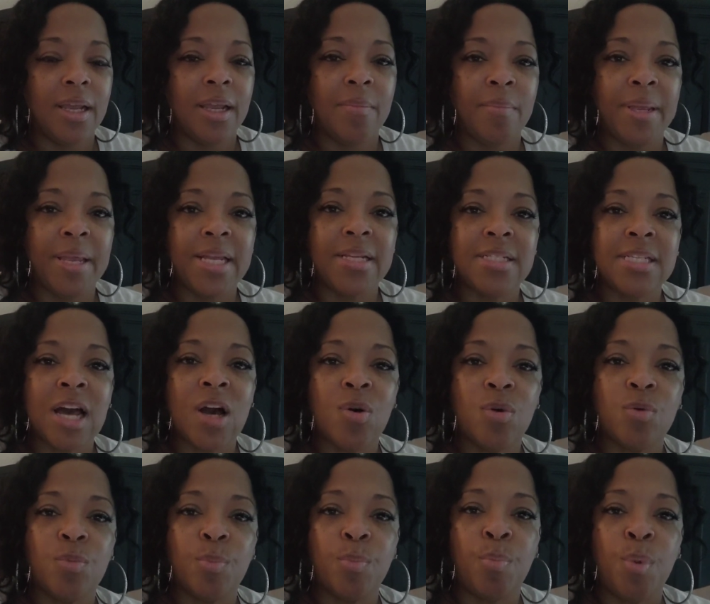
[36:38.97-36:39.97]
And being
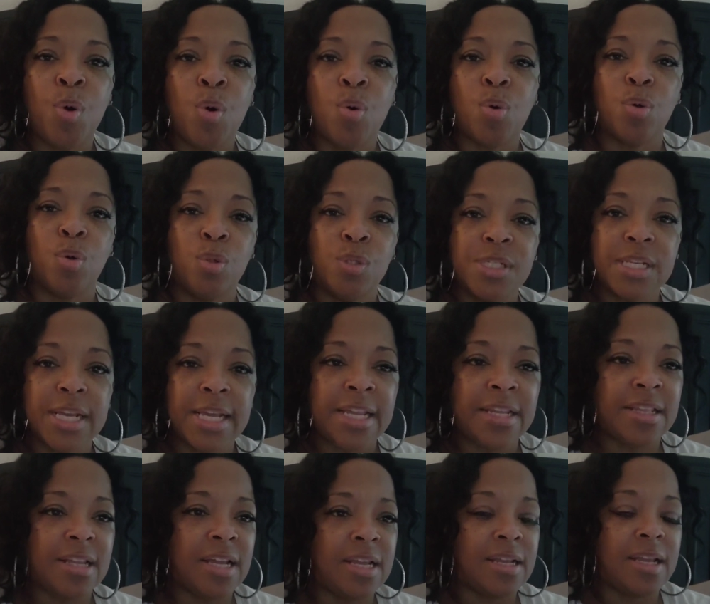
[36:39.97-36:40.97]
taught morals
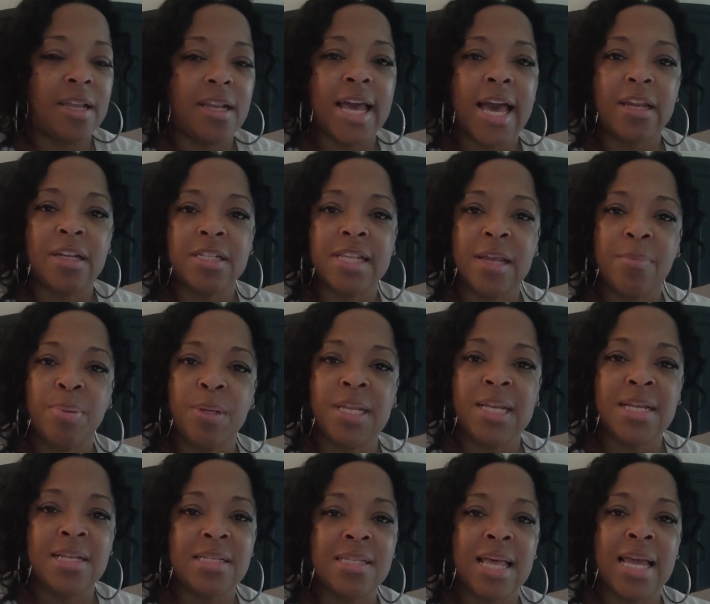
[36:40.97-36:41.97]
and how to say
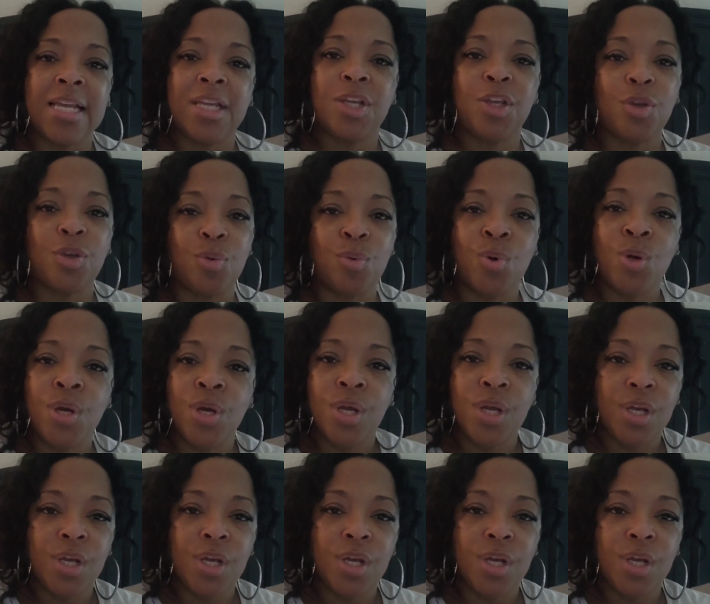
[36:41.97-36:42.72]
please, thank you.